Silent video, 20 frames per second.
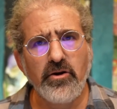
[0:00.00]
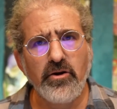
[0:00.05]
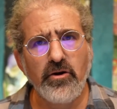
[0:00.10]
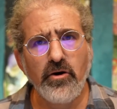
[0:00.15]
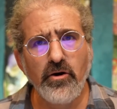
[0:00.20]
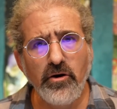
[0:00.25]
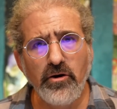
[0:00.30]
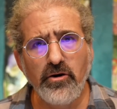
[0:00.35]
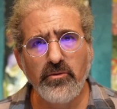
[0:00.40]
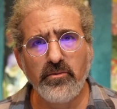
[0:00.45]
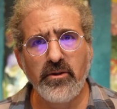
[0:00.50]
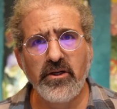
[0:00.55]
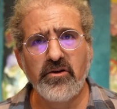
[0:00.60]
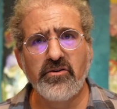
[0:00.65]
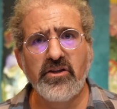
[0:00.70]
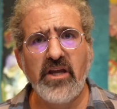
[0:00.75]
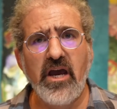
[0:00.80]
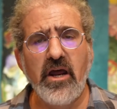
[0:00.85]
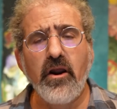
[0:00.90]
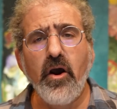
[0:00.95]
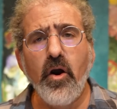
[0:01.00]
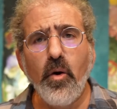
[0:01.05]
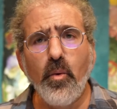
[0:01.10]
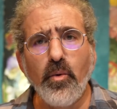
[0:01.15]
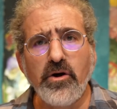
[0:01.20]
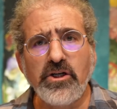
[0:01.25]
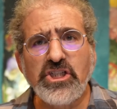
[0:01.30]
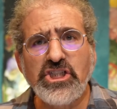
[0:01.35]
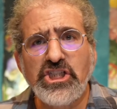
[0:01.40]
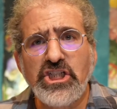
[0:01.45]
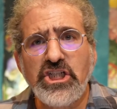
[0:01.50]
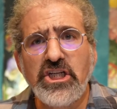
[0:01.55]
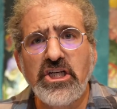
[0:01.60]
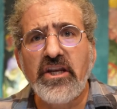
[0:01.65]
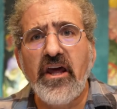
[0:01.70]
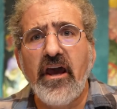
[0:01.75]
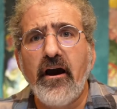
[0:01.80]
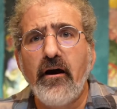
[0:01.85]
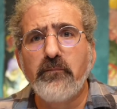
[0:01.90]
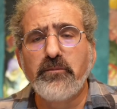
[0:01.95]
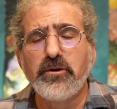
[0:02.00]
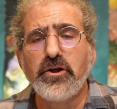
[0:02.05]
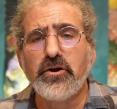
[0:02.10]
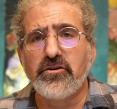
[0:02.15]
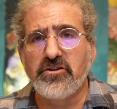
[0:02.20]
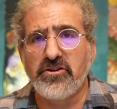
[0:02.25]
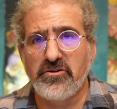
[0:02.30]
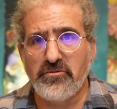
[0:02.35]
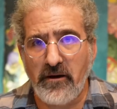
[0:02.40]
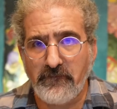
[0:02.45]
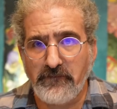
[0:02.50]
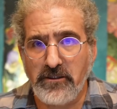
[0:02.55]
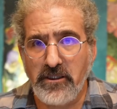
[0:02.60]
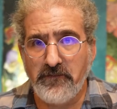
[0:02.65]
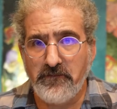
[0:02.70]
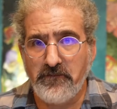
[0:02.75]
her career yet where she can help your script.